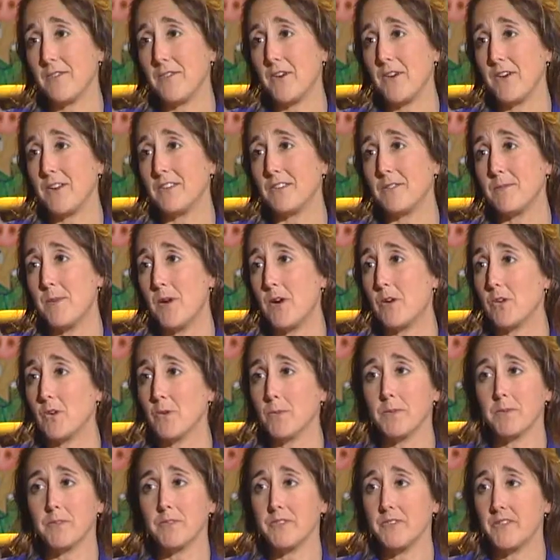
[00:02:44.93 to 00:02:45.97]
as a very small
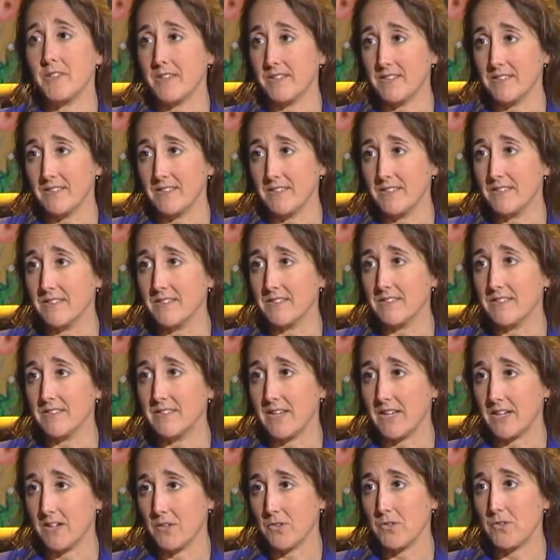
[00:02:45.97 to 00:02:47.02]
group of citizens in
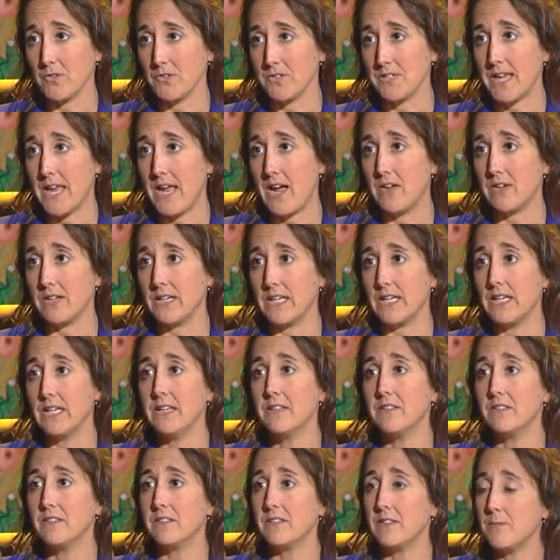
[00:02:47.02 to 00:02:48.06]
Santa Cruz County
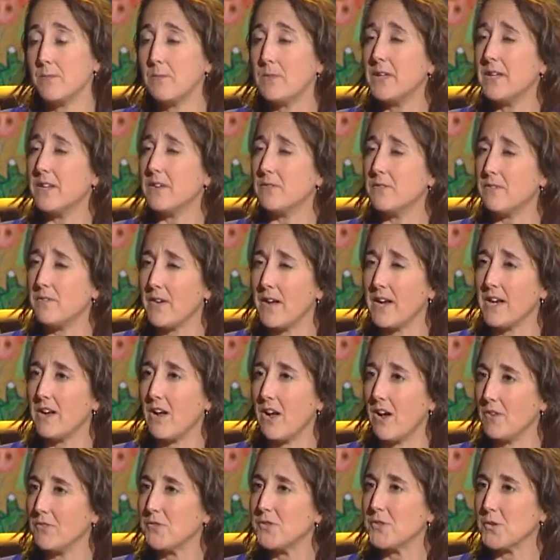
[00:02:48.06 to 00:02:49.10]
simply to
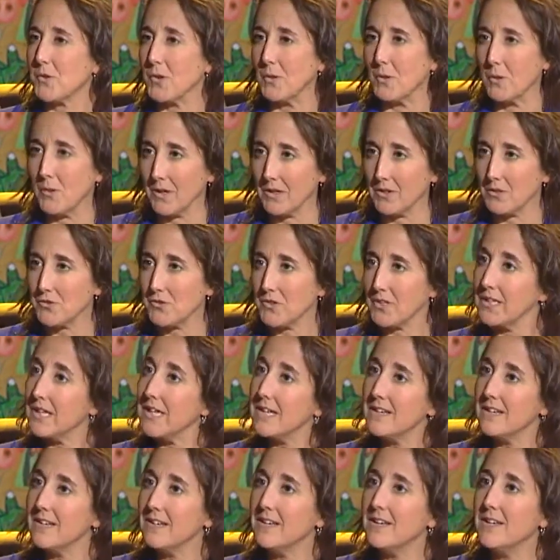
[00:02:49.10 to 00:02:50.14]
fight offshore oil
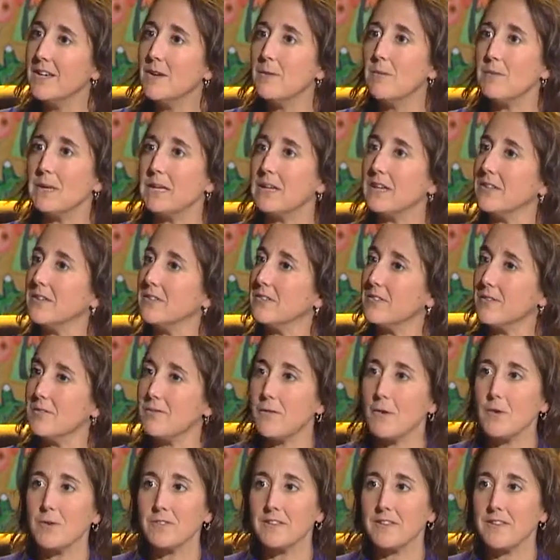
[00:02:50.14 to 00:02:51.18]
drilling because the
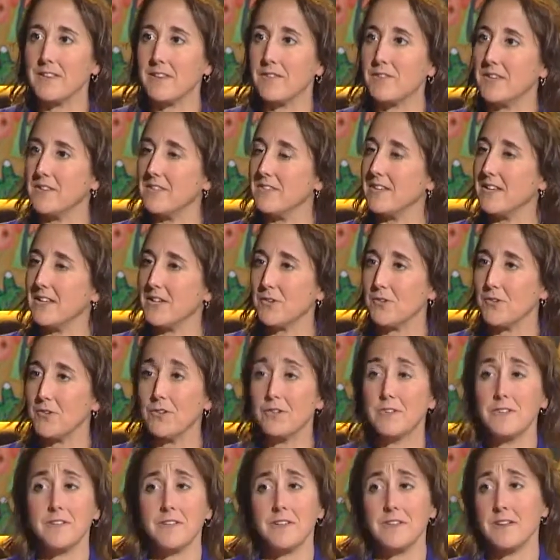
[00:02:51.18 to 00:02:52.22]
folks that lived in Santa
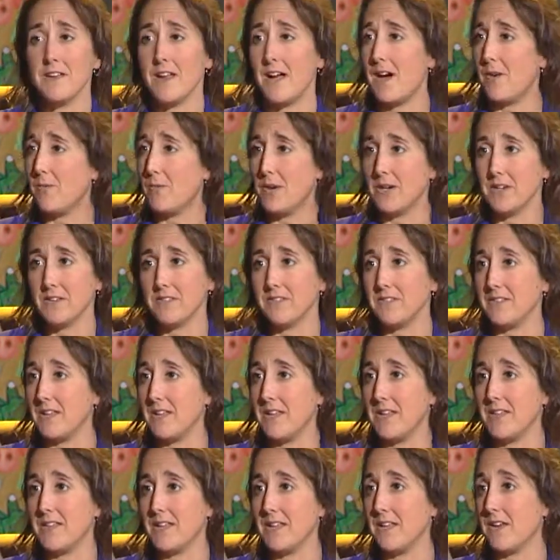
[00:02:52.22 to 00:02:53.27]
Cruz did not want to
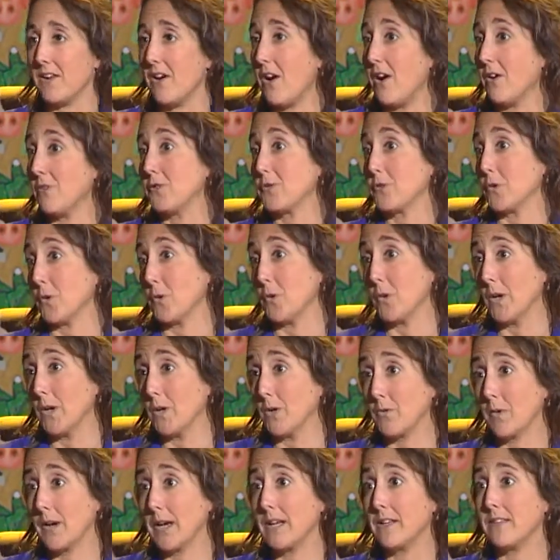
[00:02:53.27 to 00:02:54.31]
see the offshore
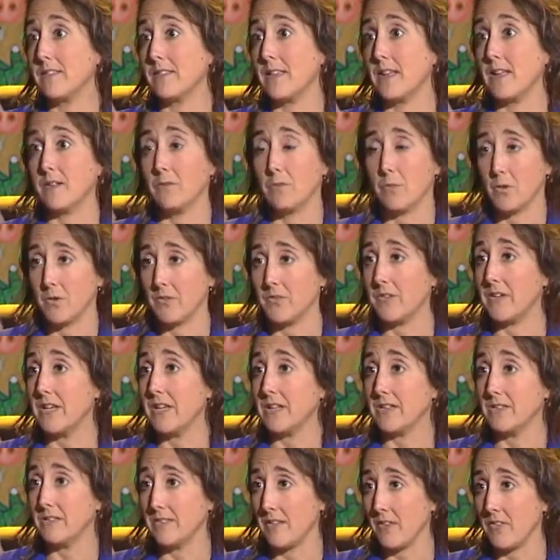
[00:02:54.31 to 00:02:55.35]
oil rigs that were
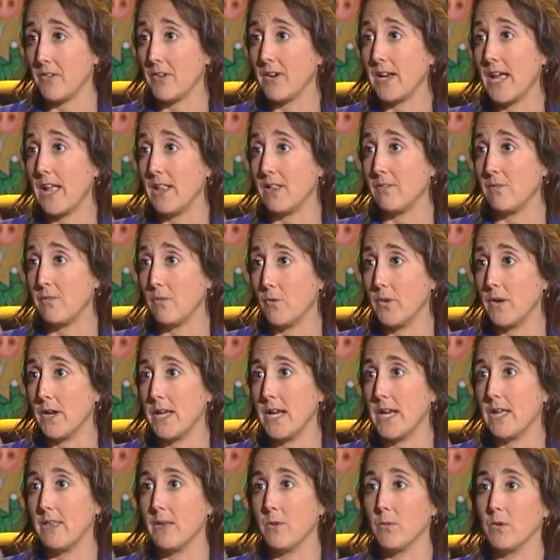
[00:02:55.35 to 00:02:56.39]
seen in Southern
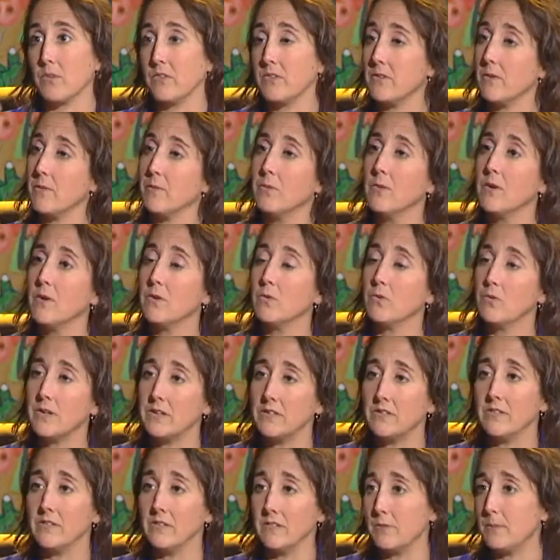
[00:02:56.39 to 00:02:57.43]
California, and there were some
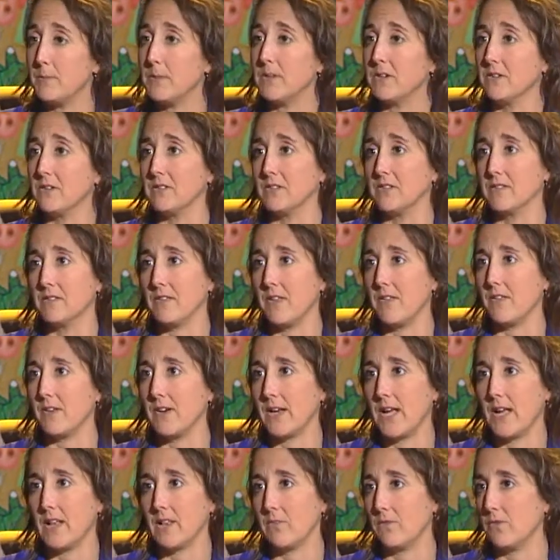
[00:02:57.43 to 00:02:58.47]
recent spills in
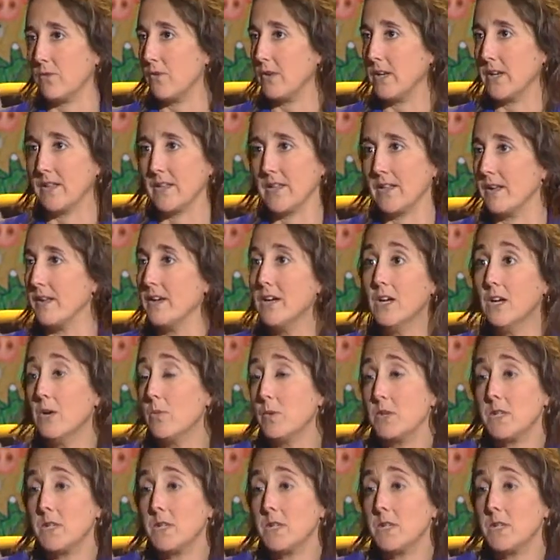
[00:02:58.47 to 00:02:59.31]
Southern California that